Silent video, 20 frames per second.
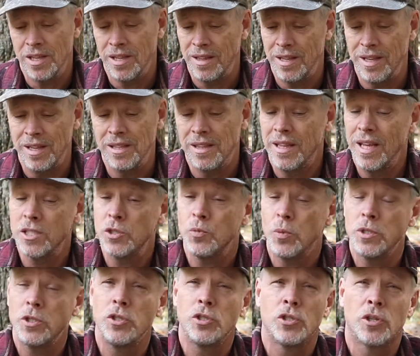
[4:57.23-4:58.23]
And that's
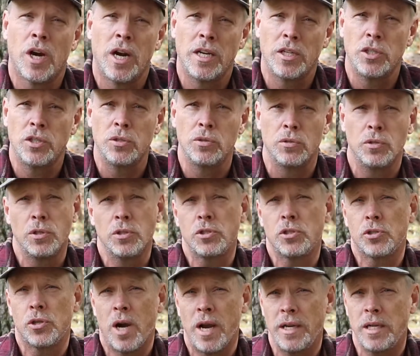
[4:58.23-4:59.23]
what you're trying to do. You're
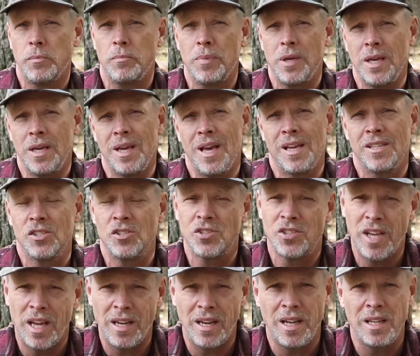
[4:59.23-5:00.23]
trying to be as
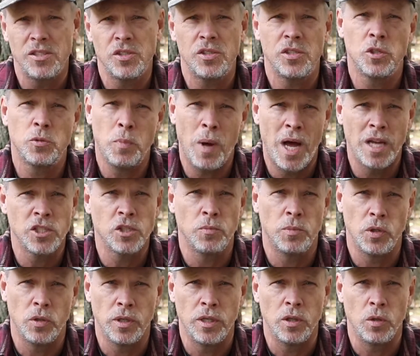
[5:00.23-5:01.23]
scentless as
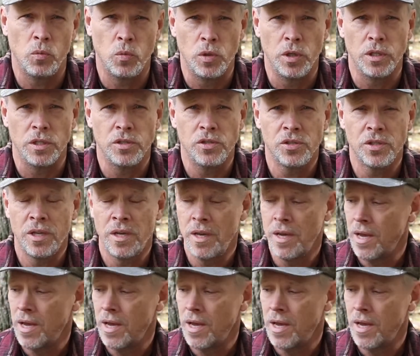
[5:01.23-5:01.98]
possible in the woods.